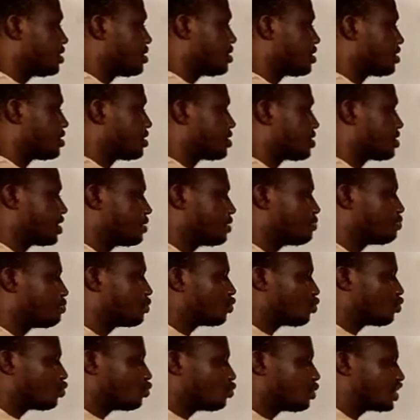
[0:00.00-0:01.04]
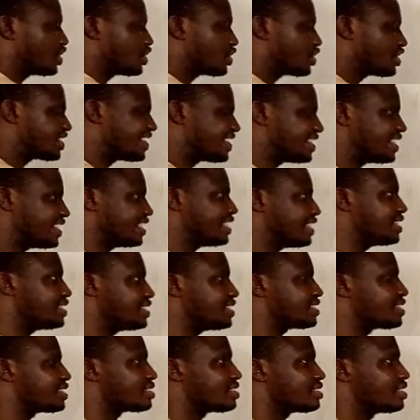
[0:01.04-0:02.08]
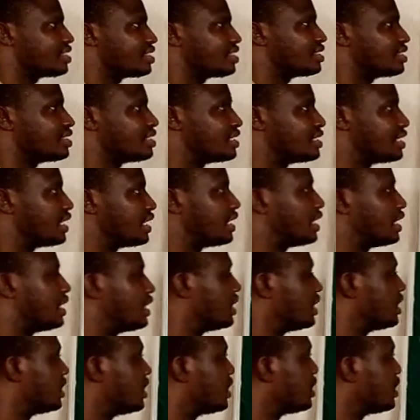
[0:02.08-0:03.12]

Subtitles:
simple. We just need the